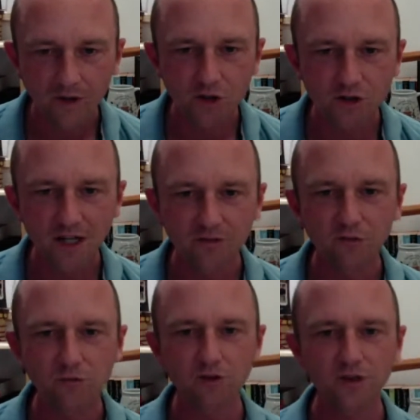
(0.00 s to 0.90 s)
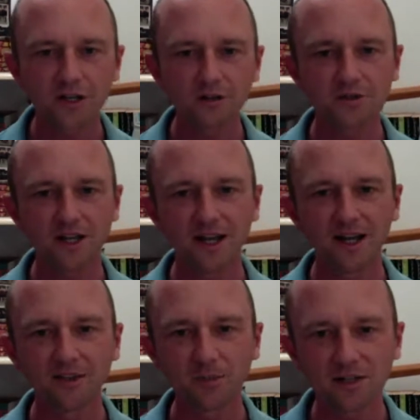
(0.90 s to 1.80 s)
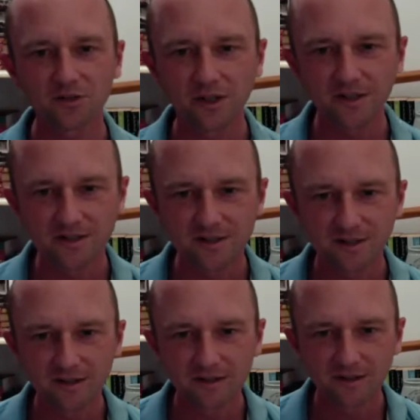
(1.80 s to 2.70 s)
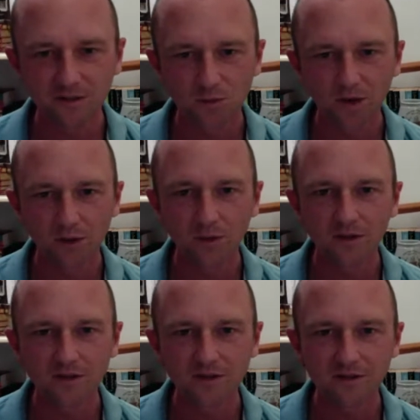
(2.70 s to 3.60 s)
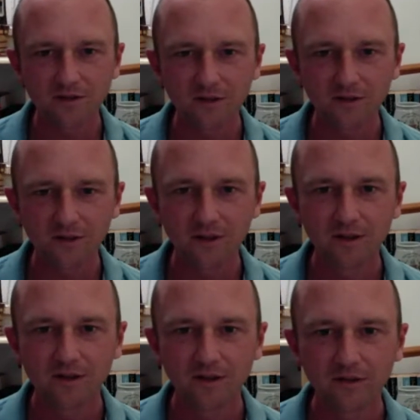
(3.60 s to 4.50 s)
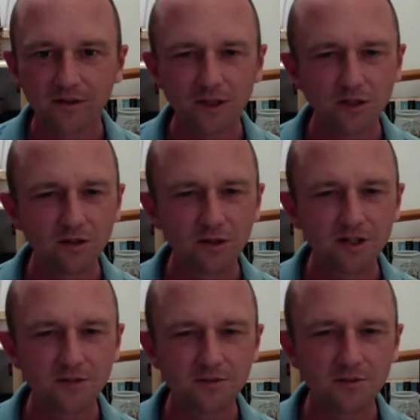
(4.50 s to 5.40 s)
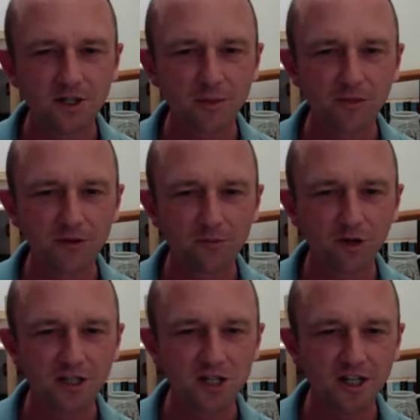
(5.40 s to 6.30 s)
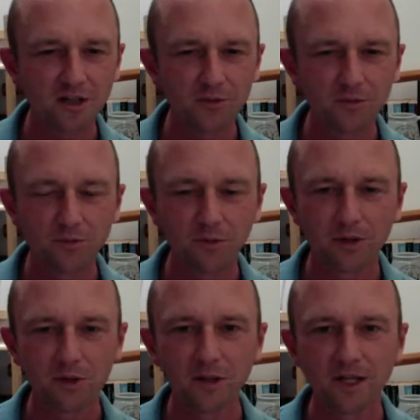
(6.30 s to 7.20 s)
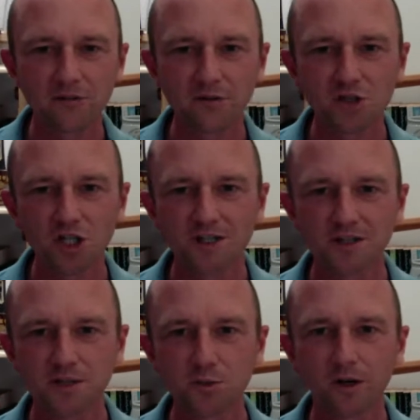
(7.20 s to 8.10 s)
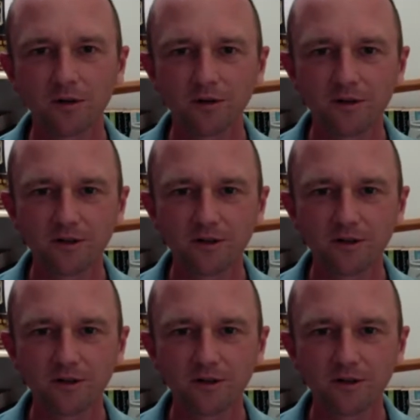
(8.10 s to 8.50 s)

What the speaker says: Good to have the Rondales and the Batricks as well with us. I think you guys, tell me if I'm right, Jackie, you're probably calling in from Jersey as well.